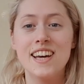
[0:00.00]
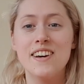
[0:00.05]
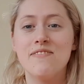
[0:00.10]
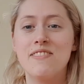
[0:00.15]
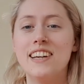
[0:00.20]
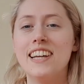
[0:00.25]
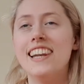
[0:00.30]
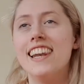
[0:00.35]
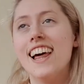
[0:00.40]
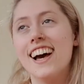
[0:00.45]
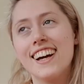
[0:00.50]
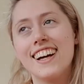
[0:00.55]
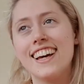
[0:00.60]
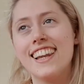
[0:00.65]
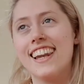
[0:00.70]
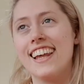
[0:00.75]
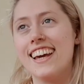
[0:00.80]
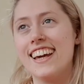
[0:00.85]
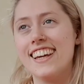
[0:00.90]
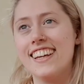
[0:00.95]
But
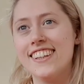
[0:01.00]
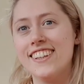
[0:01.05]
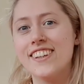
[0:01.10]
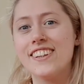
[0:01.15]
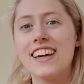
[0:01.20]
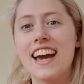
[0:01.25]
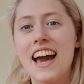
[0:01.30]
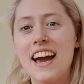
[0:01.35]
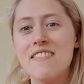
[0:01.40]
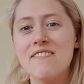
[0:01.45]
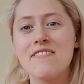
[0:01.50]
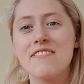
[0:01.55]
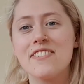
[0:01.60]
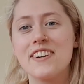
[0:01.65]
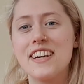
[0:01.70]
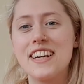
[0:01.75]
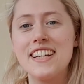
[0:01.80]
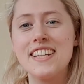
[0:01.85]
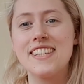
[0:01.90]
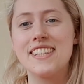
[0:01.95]
luckily you can
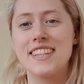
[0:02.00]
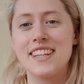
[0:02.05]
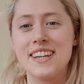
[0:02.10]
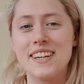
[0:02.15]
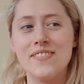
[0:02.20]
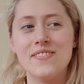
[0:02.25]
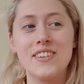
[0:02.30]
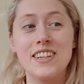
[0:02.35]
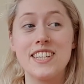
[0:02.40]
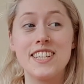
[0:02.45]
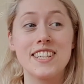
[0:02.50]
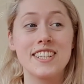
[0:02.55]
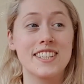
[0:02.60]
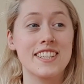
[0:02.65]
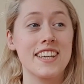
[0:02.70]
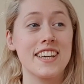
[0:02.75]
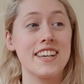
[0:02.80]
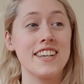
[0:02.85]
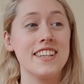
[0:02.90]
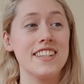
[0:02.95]
freeze them, which is
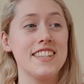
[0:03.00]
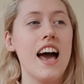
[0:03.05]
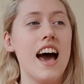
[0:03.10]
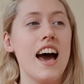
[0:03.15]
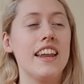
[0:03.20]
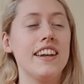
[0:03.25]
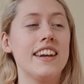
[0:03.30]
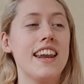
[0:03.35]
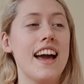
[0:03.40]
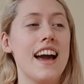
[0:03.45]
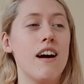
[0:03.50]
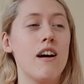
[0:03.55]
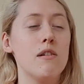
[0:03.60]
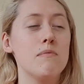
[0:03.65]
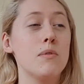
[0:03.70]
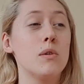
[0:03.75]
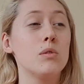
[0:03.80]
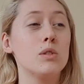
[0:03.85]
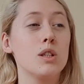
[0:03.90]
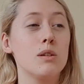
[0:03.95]
good. And now I'm
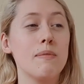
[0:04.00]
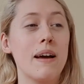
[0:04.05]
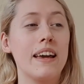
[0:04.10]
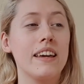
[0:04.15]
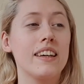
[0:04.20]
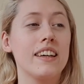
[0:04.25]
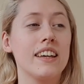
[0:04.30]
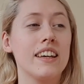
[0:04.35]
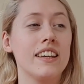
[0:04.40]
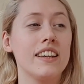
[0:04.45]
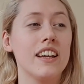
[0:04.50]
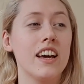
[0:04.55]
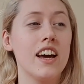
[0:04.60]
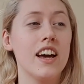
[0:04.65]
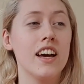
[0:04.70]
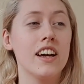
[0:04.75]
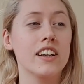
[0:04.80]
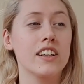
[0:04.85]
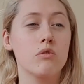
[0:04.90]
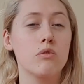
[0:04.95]
also making
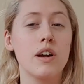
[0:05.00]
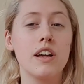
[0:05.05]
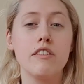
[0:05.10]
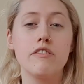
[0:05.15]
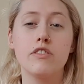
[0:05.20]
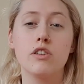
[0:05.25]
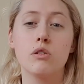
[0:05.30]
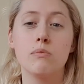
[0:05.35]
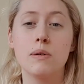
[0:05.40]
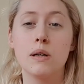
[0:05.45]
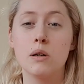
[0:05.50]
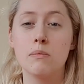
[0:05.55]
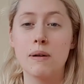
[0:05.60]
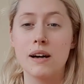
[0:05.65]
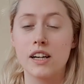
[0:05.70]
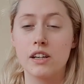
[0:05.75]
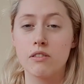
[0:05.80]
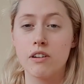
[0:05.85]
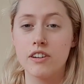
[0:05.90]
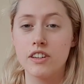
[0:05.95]
a refuel meal
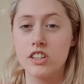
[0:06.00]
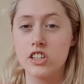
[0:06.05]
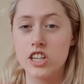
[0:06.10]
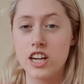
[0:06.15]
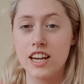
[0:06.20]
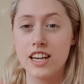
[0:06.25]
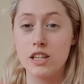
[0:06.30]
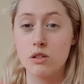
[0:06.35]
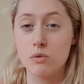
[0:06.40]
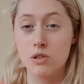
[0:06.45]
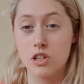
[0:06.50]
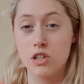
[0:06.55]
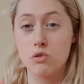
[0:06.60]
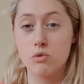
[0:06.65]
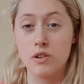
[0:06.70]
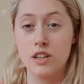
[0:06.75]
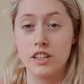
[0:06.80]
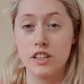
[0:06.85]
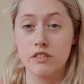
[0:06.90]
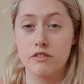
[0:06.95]
macaroni cheese, which is
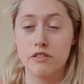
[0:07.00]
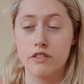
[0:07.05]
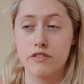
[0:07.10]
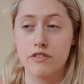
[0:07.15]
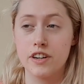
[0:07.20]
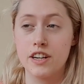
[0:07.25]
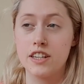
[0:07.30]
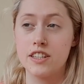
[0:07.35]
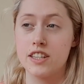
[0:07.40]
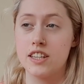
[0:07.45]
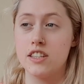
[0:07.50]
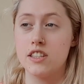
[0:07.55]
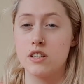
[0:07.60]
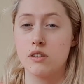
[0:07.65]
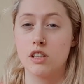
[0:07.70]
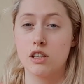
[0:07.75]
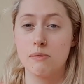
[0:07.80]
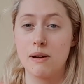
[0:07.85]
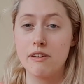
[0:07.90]
really good for freezing. So I'm going to